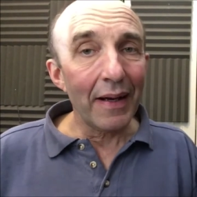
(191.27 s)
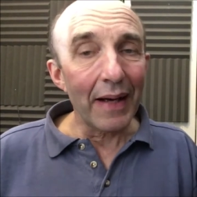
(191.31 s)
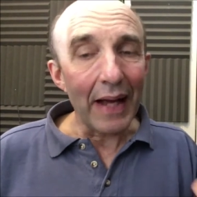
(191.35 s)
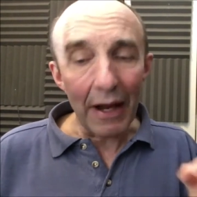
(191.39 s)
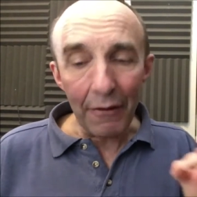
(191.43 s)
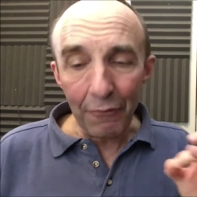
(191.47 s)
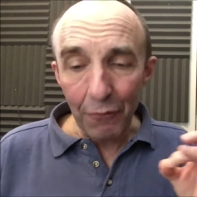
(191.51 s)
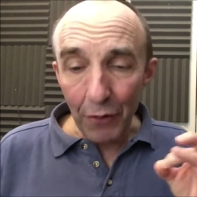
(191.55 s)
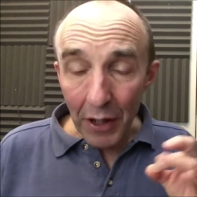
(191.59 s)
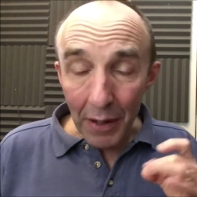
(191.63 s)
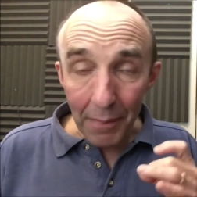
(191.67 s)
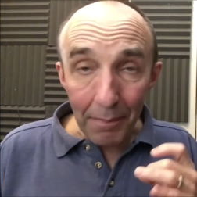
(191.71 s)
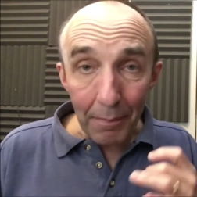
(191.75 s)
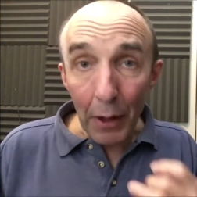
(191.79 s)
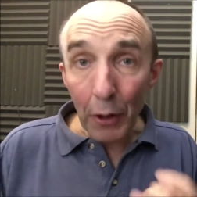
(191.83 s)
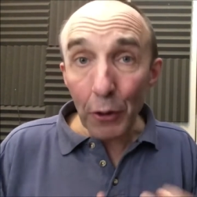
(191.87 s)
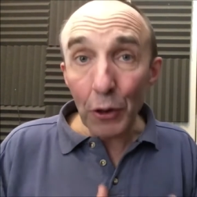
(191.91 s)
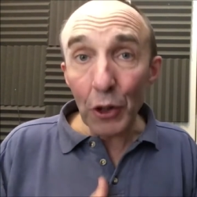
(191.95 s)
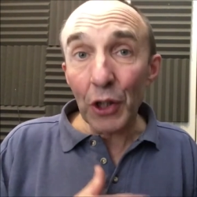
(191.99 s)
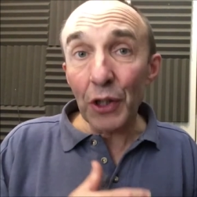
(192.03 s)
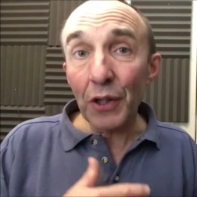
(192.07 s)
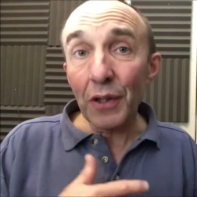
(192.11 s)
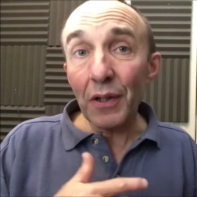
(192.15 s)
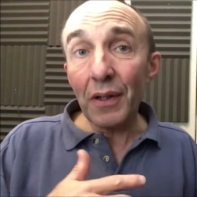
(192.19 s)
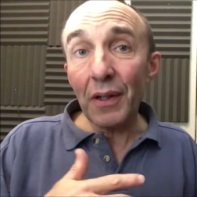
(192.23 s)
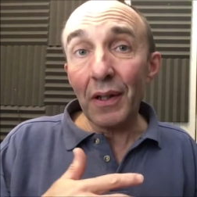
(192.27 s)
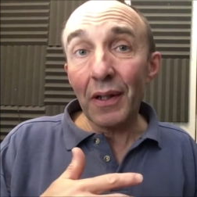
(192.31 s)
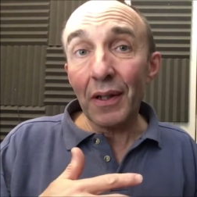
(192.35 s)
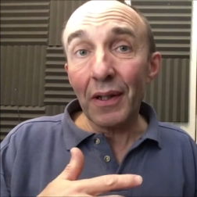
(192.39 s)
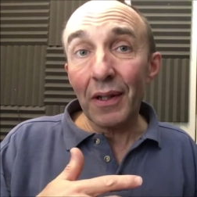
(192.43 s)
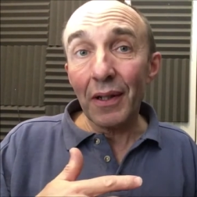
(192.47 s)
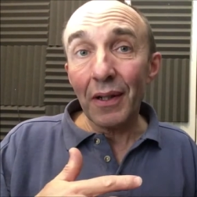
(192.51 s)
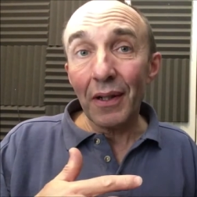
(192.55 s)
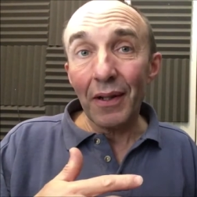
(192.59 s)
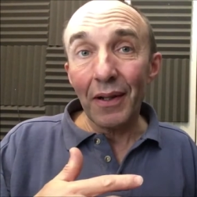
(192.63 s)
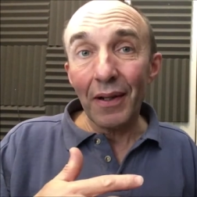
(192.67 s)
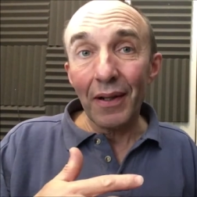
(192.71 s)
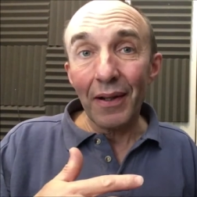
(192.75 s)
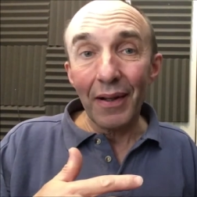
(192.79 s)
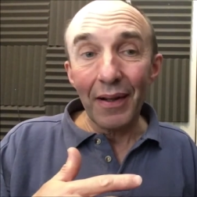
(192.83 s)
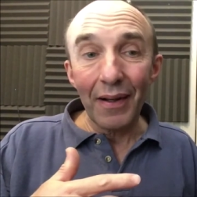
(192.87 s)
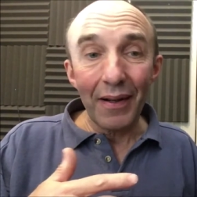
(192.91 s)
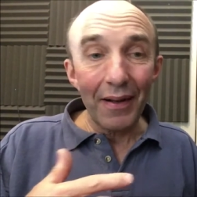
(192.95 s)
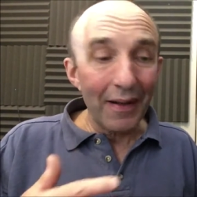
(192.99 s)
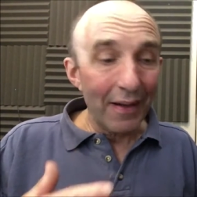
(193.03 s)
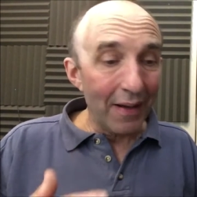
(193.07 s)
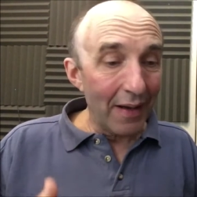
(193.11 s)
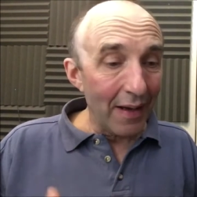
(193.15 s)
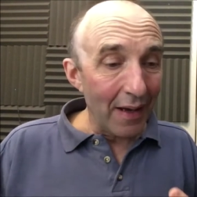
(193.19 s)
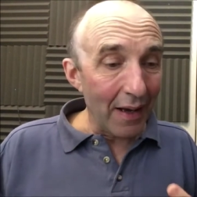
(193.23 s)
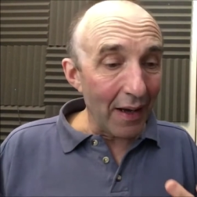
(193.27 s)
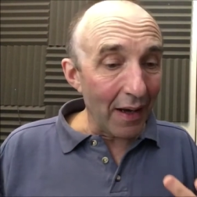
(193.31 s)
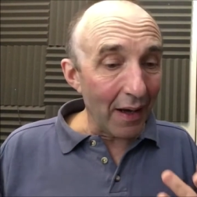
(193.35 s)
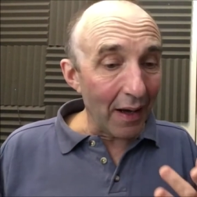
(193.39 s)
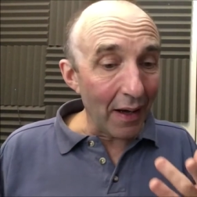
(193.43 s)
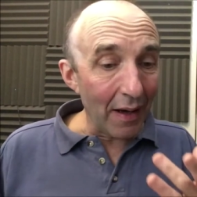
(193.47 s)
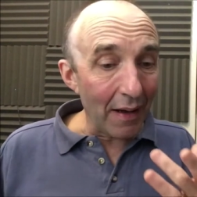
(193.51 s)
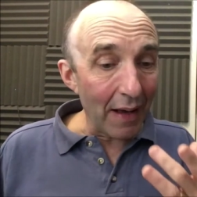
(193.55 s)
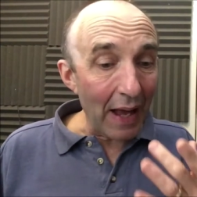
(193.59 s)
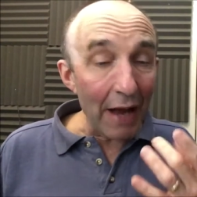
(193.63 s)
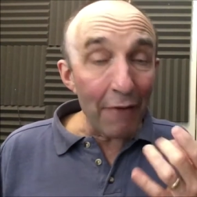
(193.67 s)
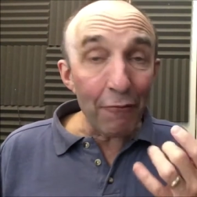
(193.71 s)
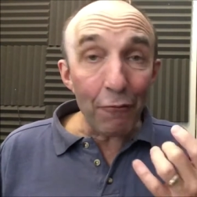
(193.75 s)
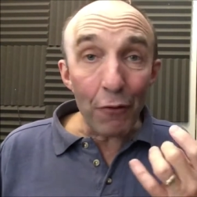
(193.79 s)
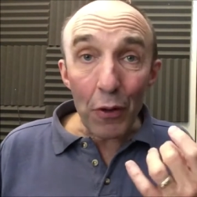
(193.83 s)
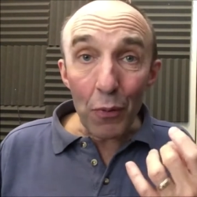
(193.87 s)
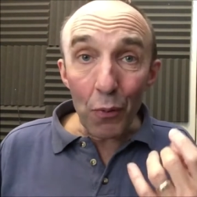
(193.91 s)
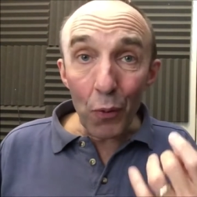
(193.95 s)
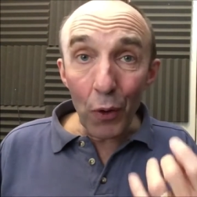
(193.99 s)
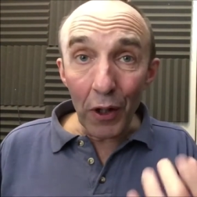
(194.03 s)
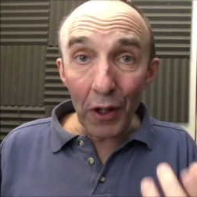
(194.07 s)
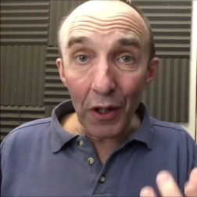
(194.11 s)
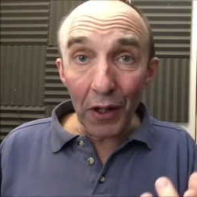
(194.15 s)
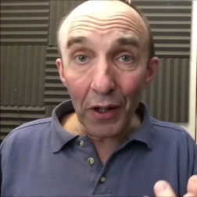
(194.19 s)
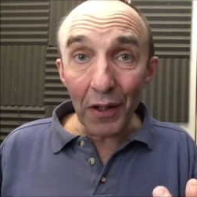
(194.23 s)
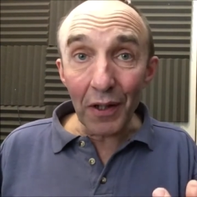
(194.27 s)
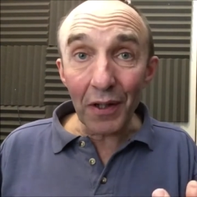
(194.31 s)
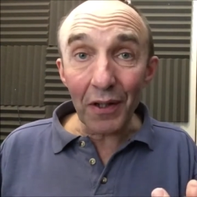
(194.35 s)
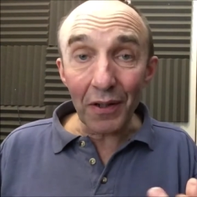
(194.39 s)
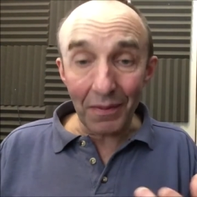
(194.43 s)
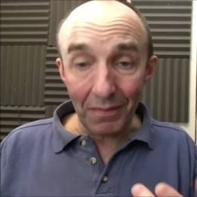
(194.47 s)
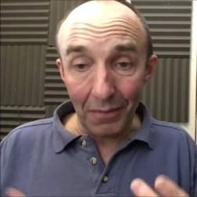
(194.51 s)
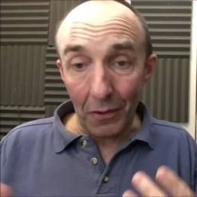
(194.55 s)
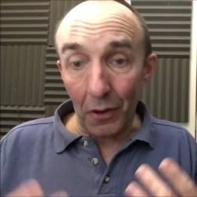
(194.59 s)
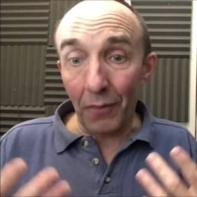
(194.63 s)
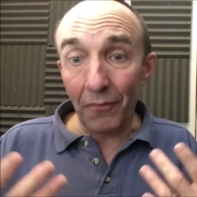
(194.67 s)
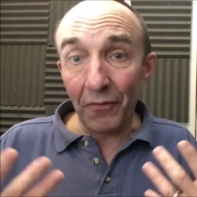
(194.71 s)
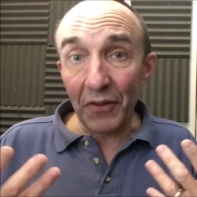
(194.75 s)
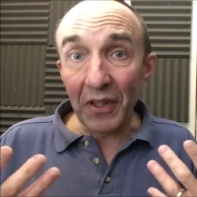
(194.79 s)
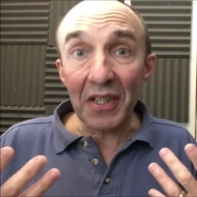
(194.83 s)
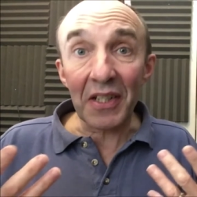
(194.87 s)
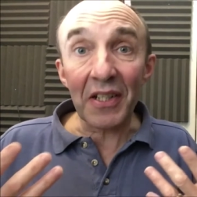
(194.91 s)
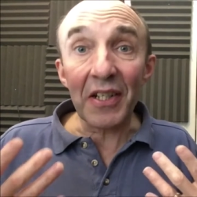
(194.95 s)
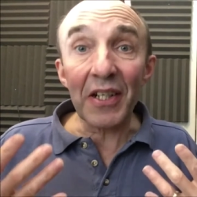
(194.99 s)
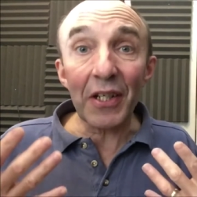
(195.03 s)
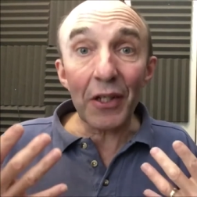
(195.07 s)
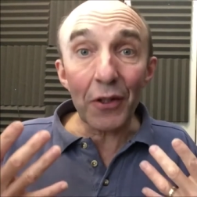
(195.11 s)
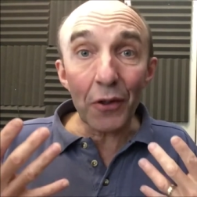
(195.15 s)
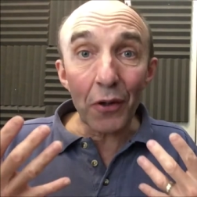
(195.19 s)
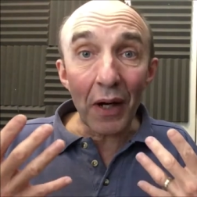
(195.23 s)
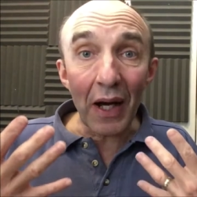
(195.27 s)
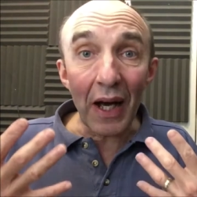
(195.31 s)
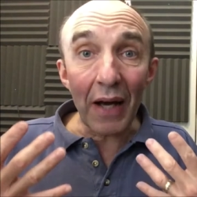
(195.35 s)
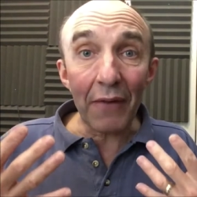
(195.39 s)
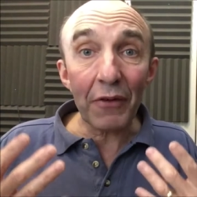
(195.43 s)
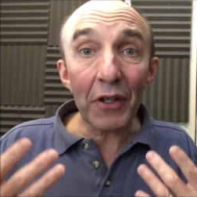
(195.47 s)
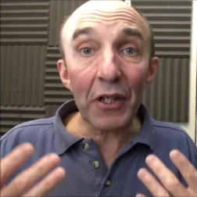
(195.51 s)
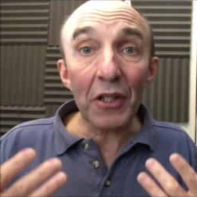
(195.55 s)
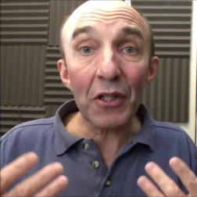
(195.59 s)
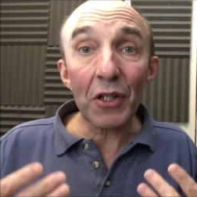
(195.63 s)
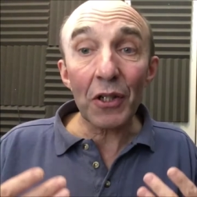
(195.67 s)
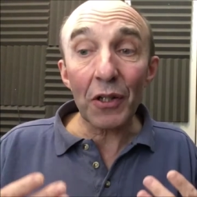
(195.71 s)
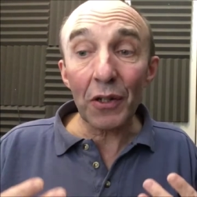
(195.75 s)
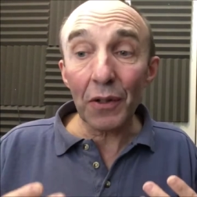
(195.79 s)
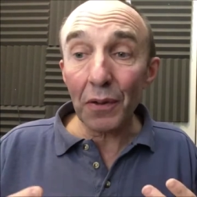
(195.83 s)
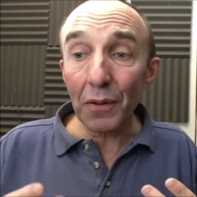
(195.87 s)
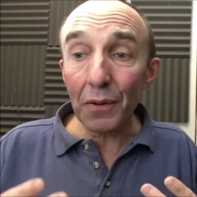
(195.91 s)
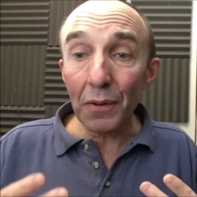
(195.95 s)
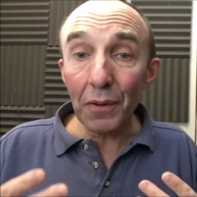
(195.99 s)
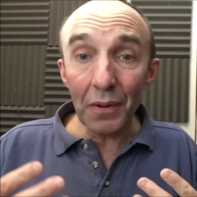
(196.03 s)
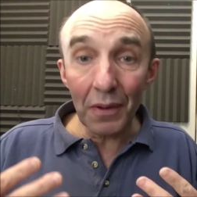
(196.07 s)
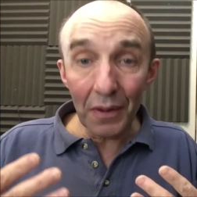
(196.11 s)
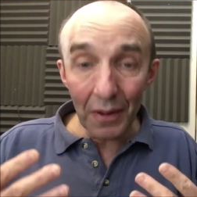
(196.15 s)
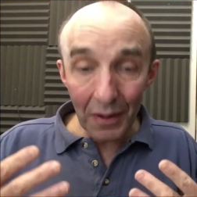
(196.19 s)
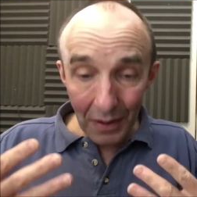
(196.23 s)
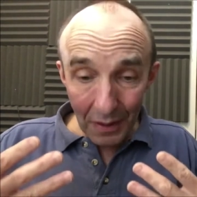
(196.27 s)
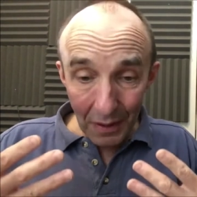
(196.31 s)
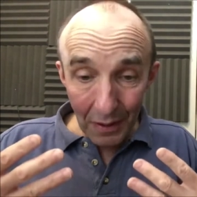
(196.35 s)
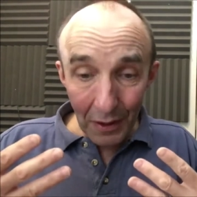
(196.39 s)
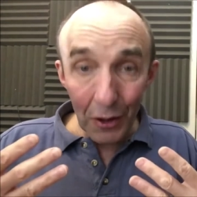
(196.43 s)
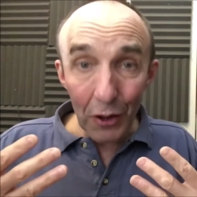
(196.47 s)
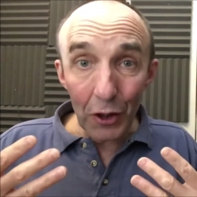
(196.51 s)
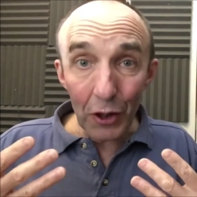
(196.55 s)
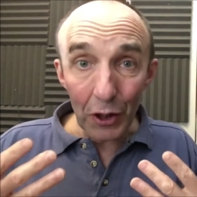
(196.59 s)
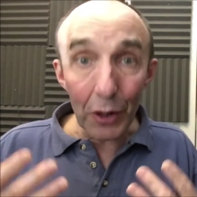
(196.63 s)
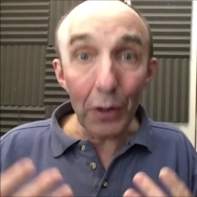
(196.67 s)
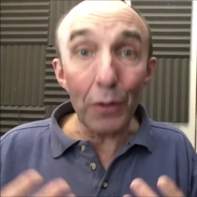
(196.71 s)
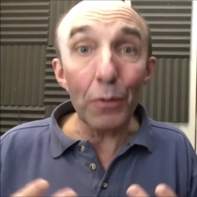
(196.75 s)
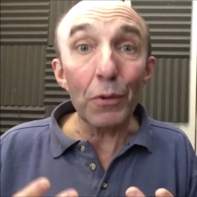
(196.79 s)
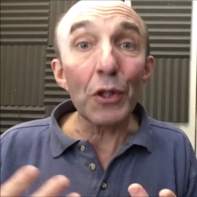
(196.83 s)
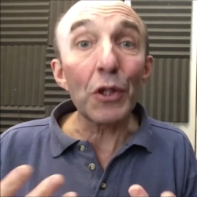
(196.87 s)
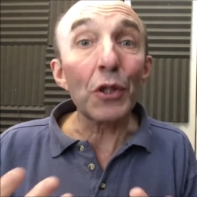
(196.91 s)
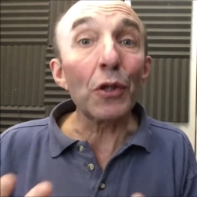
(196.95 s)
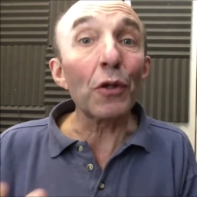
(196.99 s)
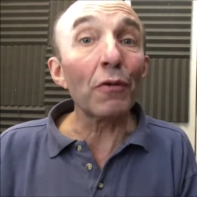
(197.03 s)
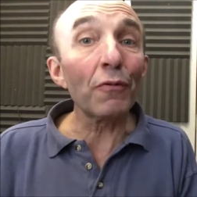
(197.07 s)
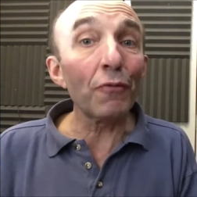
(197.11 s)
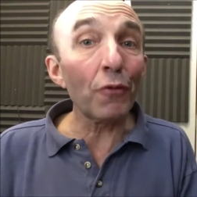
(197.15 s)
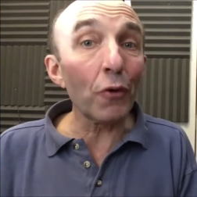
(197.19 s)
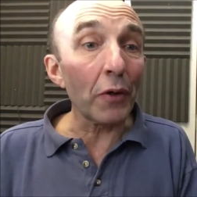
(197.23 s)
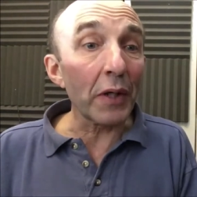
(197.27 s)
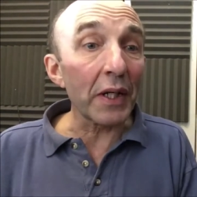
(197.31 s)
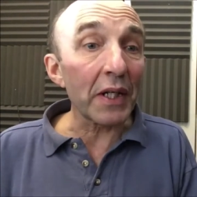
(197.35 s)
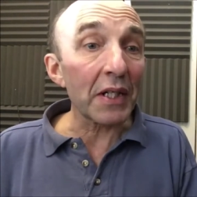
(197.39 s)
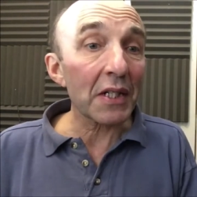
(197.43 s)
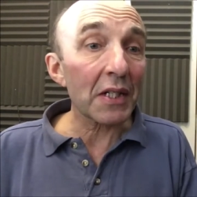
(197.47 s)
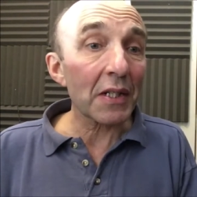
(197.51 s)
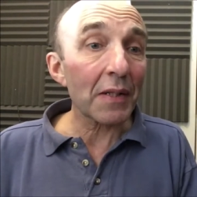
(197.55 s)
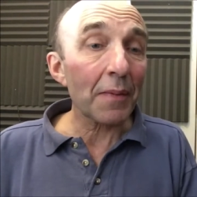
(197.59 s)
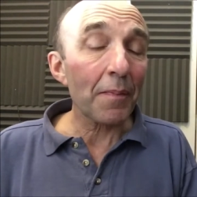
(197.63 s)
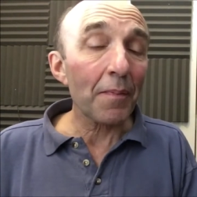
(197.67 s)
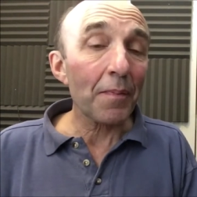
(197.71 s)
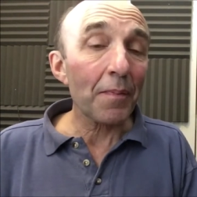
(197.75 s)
Every emotion, every word, obviously, you're having to use your voice.